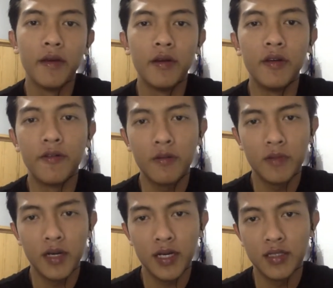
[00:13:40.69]
The
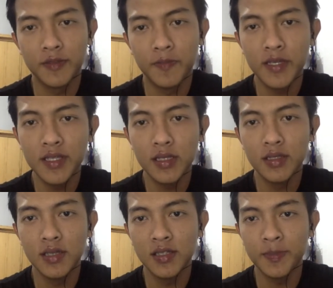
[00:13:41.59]
former adds
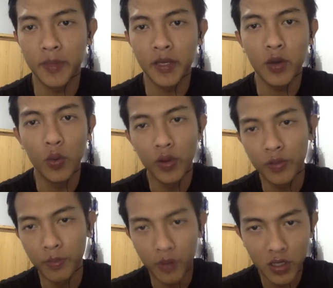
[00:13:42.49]
specialist aspect with
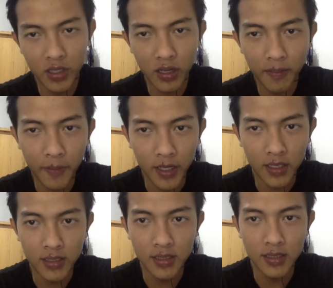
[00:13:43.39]
broad
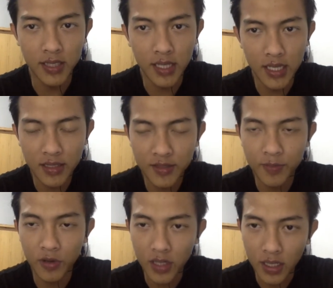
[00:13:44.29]
appeal its
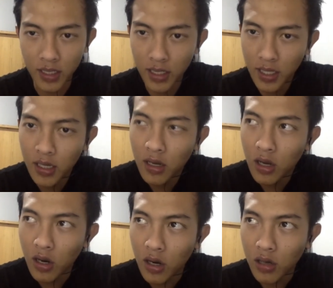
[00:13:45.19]
product
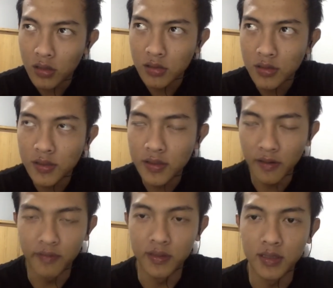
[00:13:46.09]
or
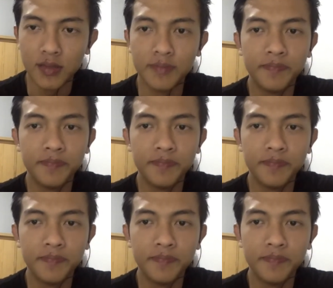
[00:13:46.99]
service,